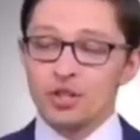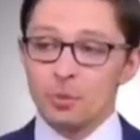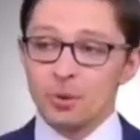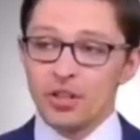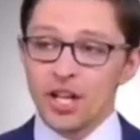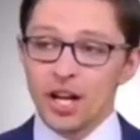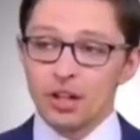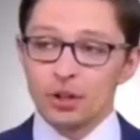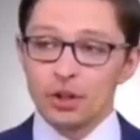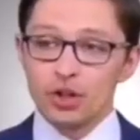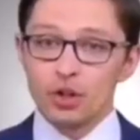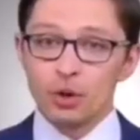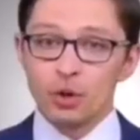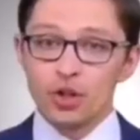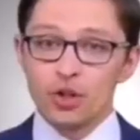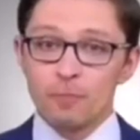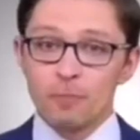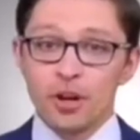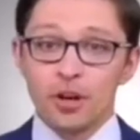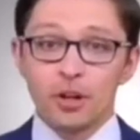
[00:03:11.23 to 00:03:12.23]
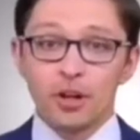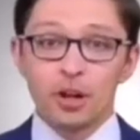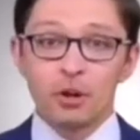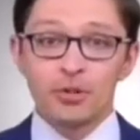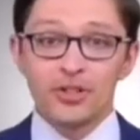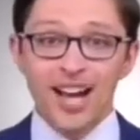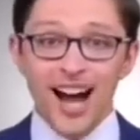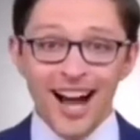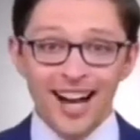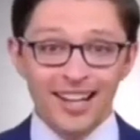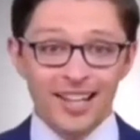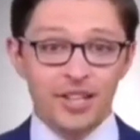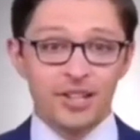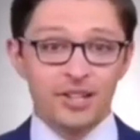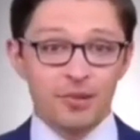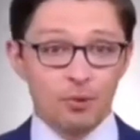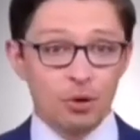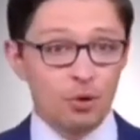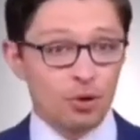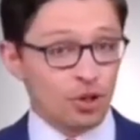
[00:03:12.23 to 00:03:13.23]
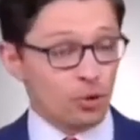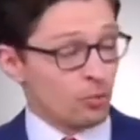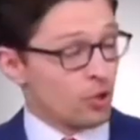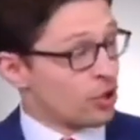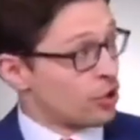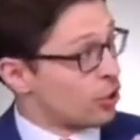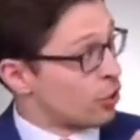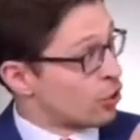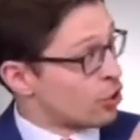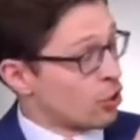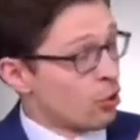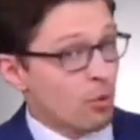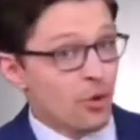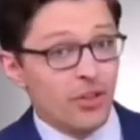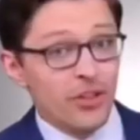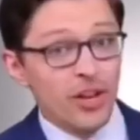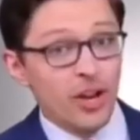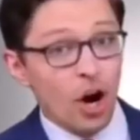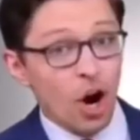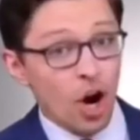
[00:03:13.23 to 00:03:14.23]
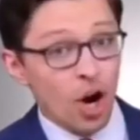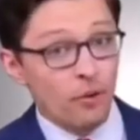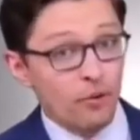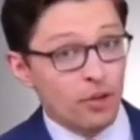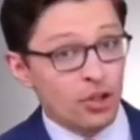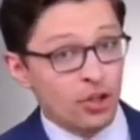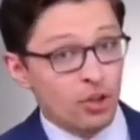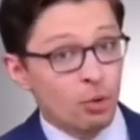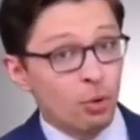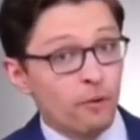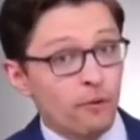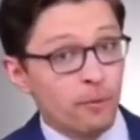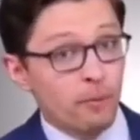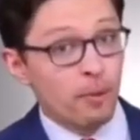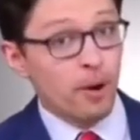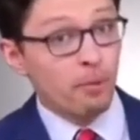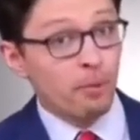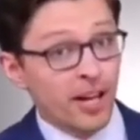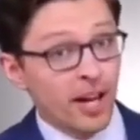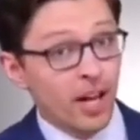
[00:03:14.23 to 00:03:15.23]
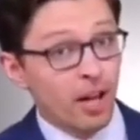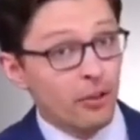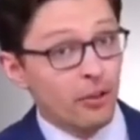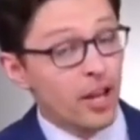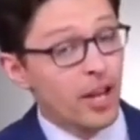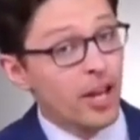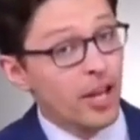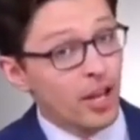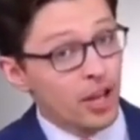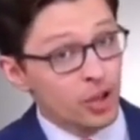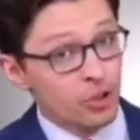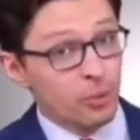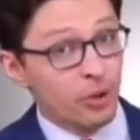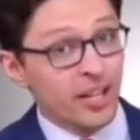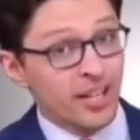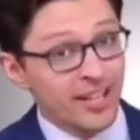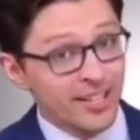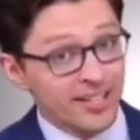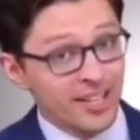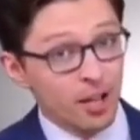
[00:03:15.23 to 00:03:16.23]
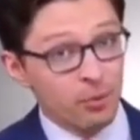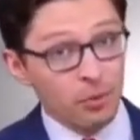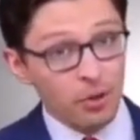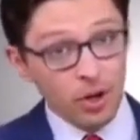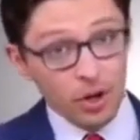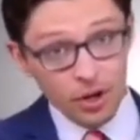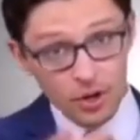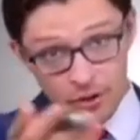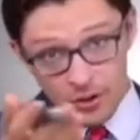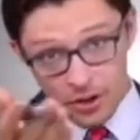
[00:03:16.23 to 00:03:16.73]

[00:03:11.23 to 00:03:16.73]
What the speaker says: what Dr. George Pirgiotakis, who is a researcher with the Harvard School for Public Health, here's what he said regarding